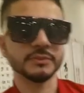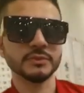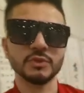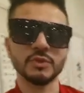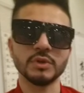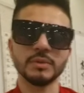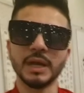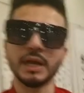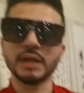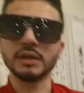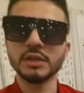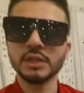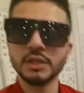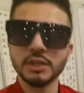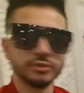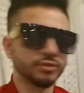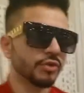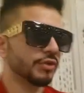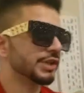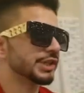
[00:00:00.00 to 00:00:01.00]
it's all about
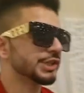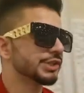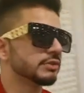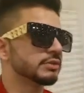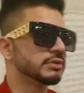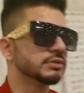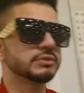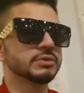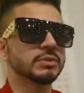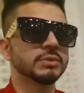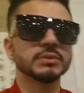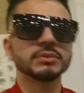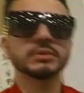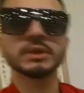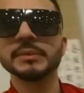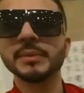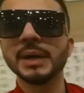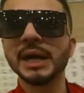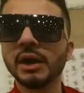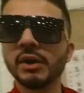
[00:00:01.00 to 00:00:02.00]
traditional,
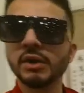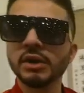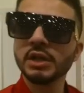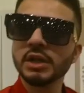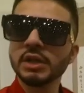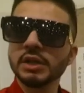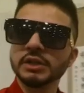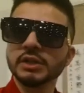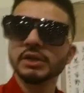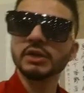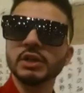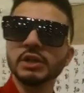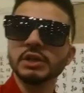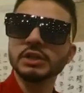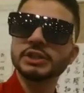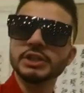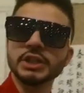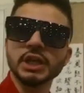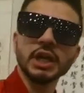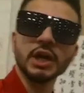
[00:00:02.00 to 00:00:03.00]
talking about the
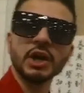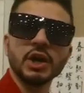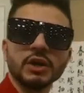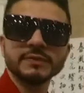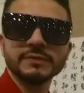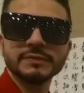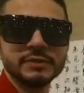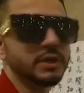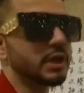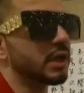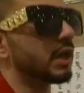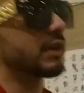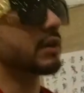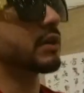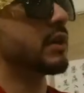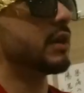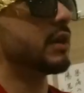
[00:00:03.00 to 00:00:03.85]
culture of Hong